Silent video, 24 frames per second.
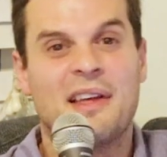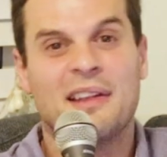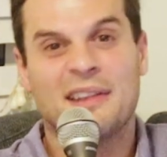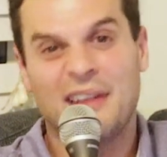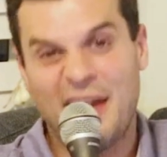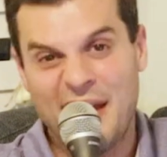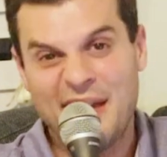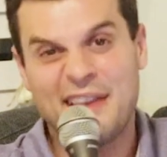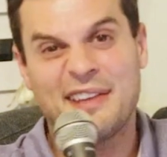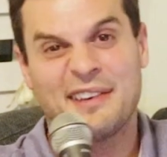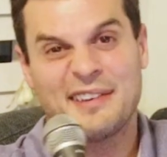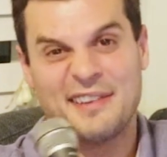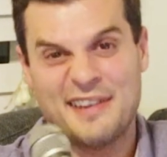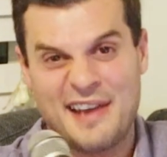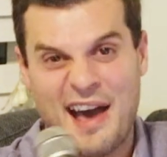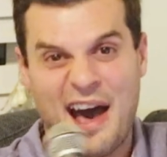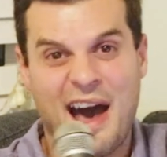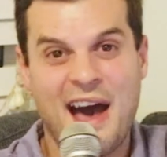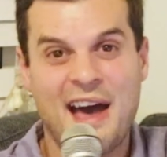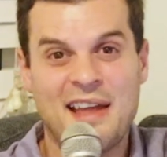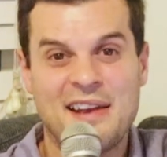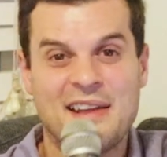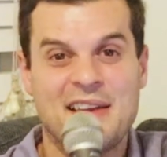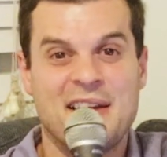Like it or
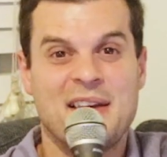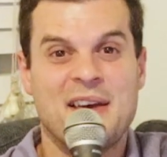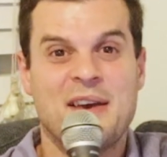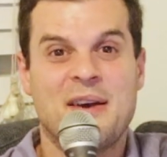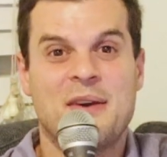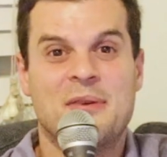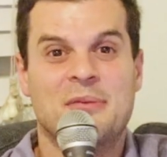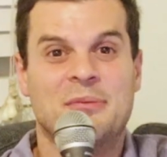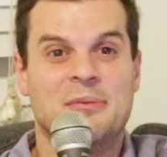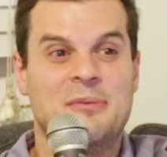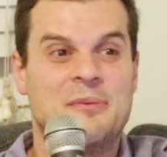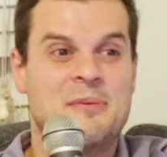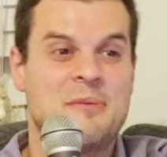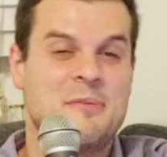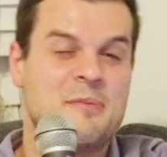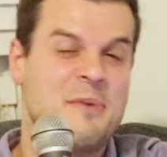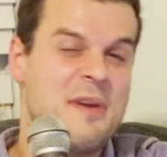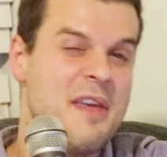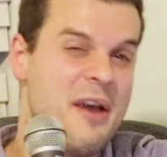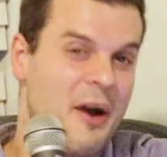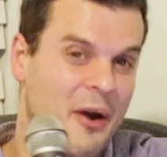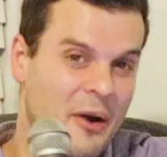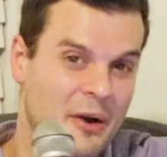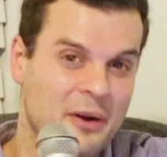not,
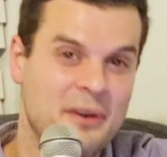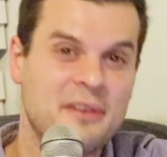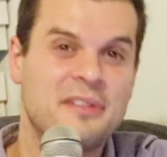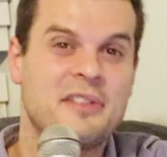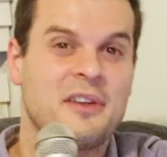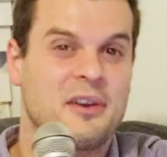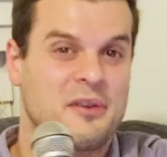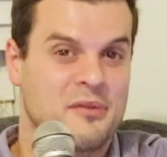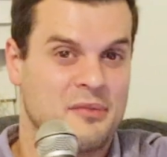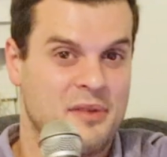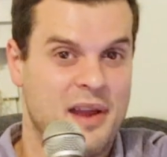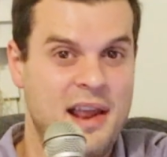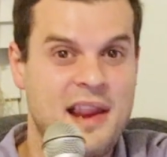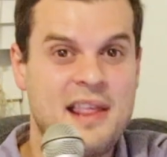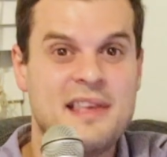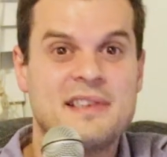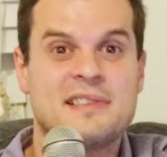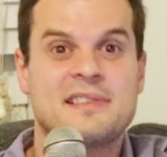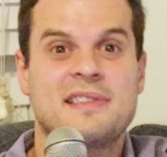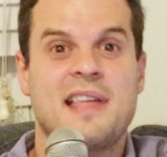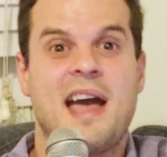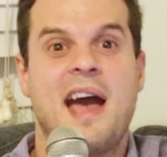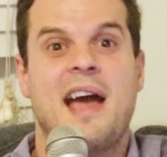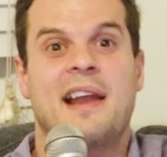we aren't the
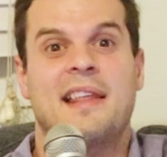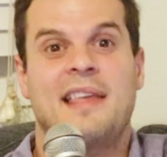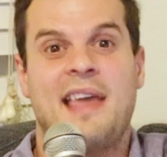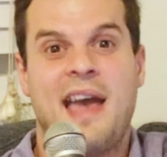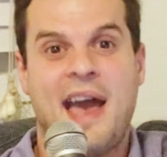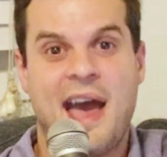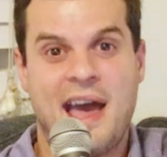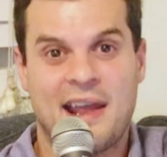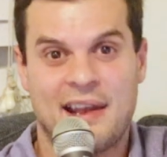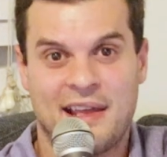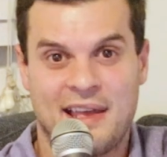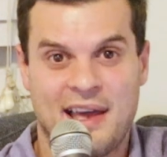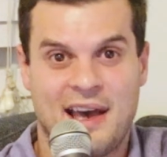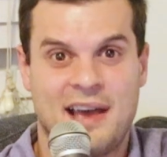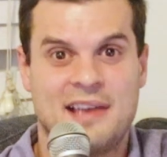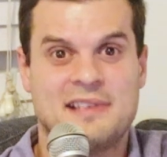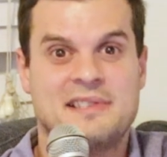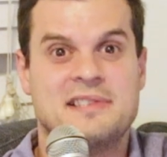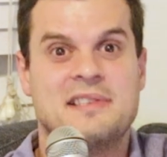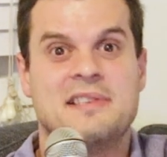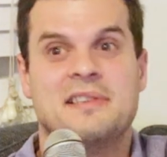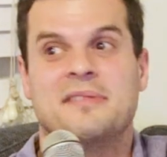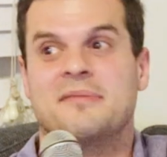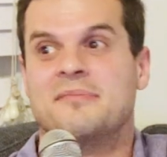greatest at
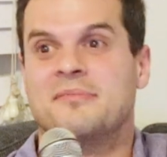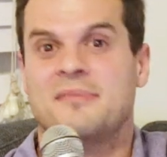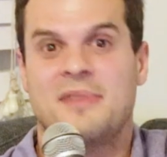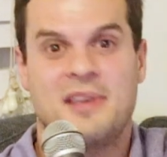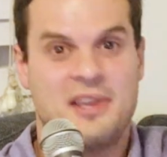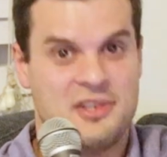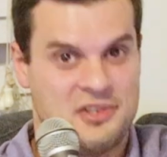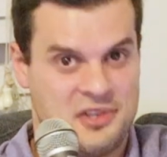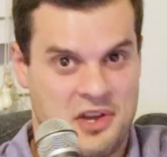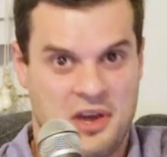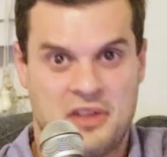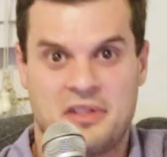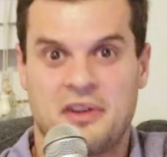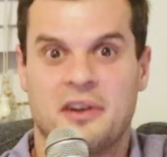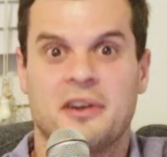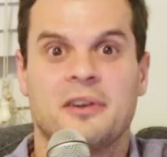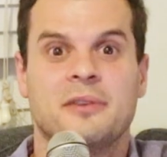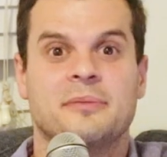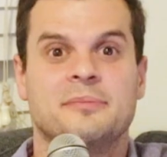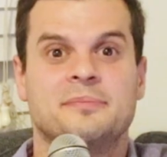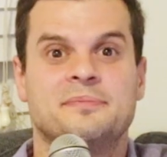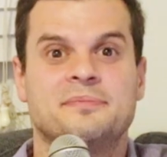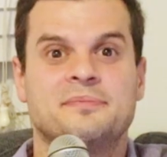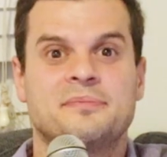catechizing each
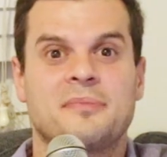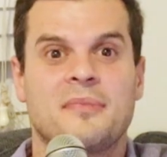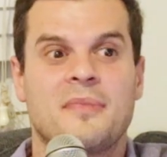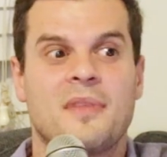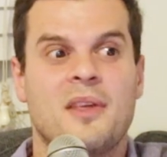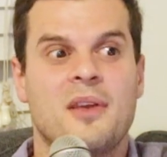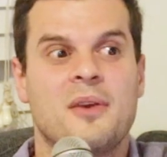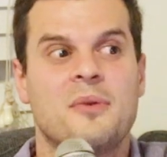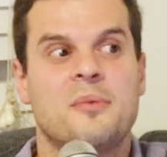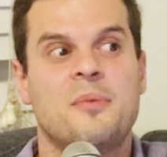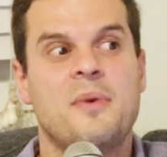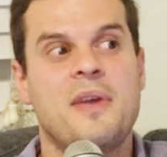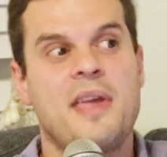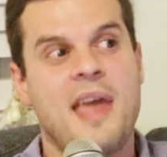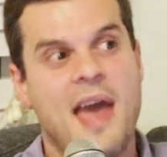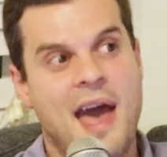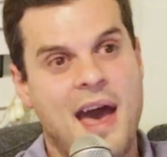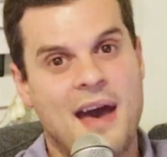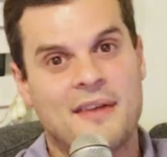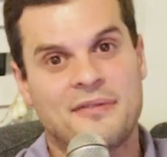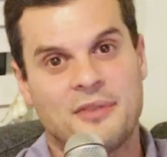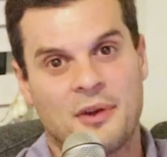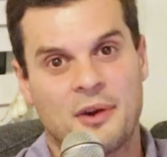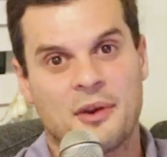other. We
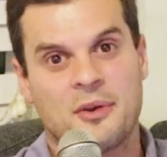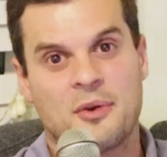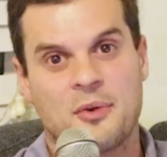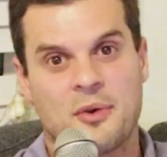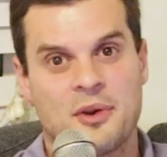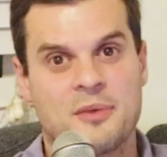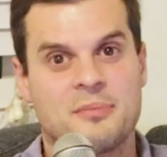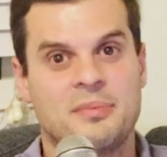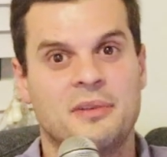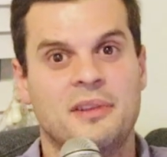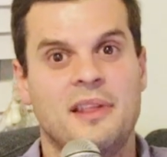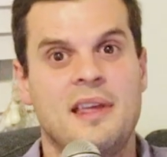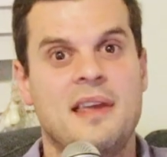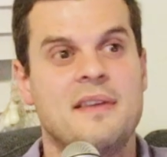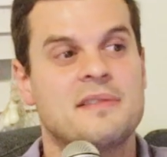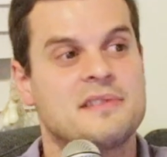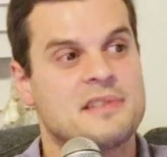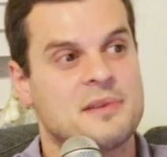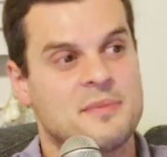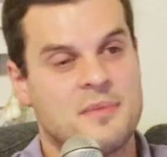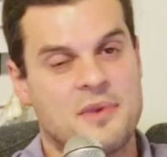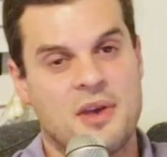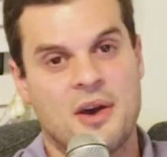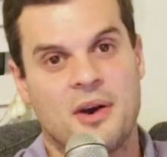have our core
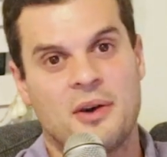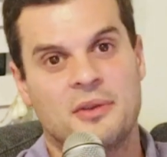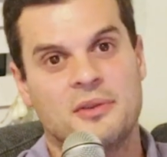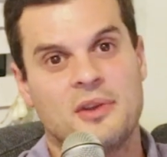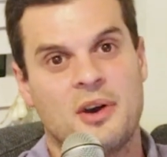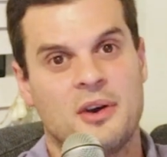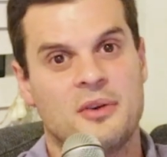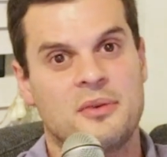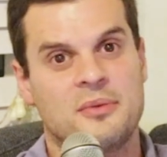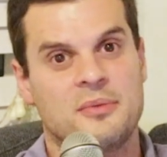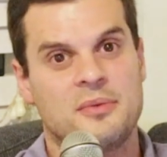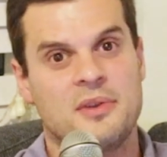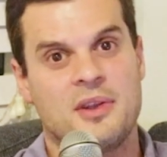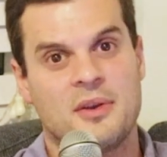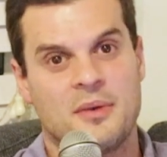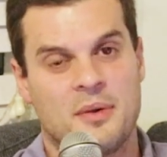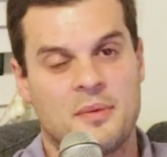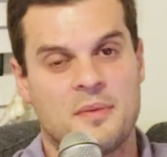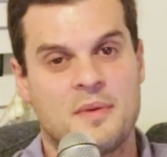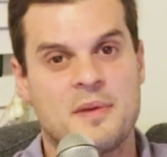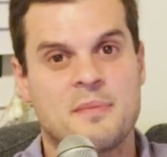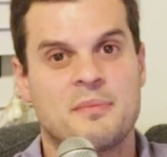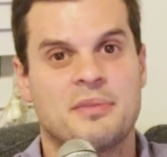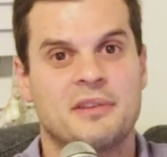beliefs and we all know,
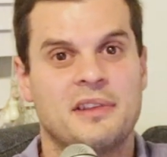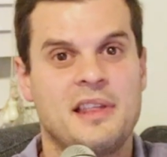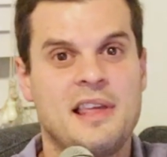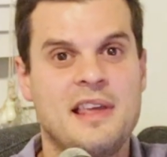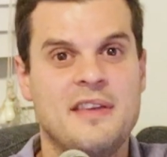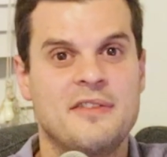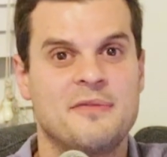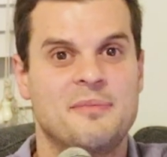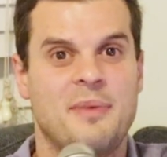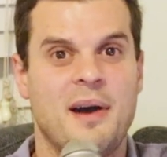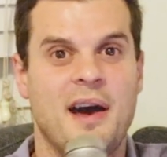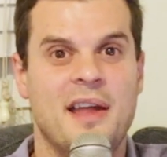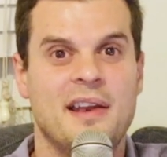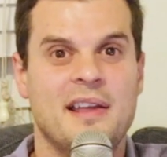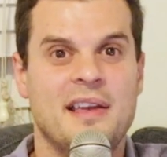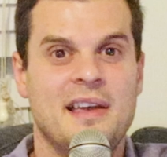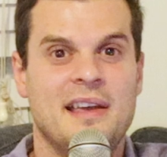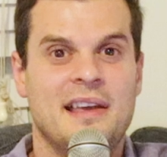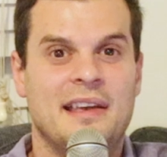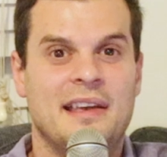what we believe, but